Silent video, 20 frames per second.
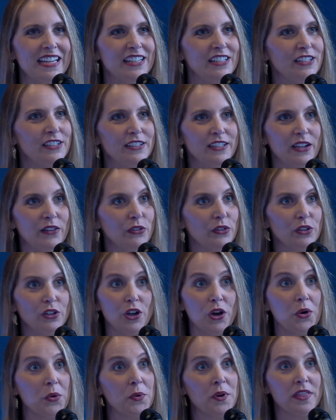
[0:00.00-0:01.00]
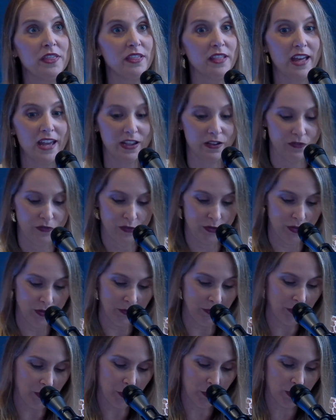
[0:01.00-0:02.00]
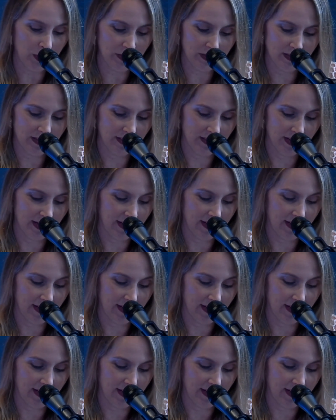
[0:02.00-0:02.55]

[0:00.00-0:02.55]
You never know with life. You don't know what's